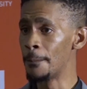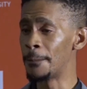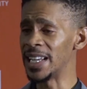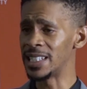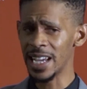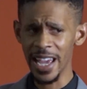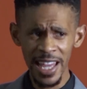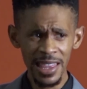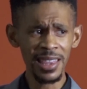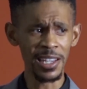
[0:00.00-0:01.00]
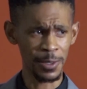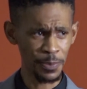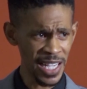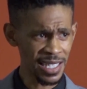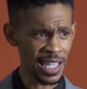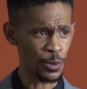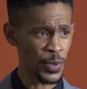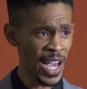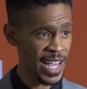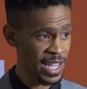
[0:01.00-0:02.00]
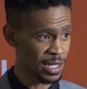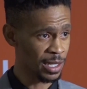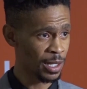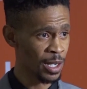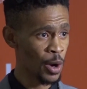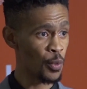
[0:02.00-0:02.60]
But in the space that we are in,